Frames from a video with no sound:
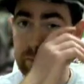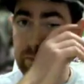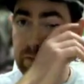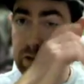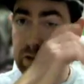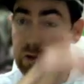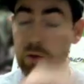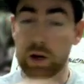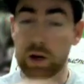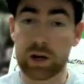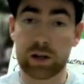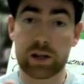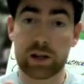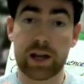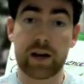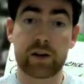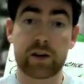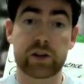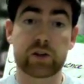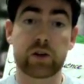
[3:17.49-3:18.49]
You want to
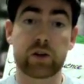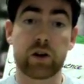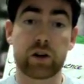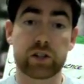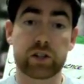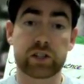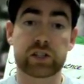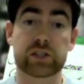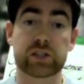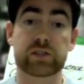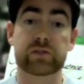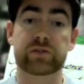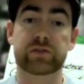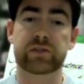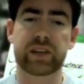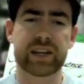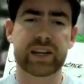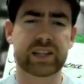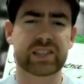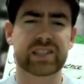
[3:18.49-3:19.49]
allow your arch to
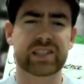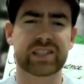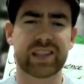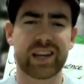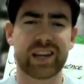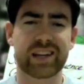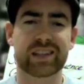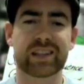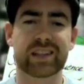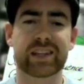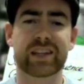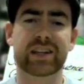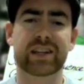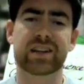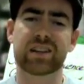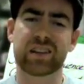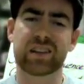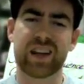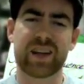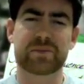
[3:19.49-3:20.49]
flex slightly,
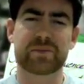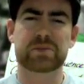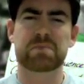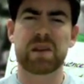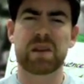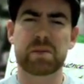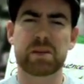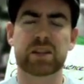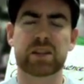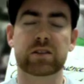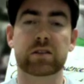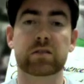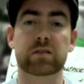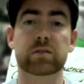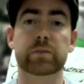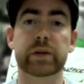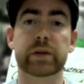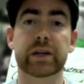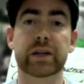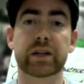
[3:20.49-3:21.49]
collapse maybe a
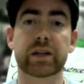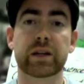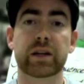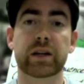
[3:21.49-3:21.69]
little bit,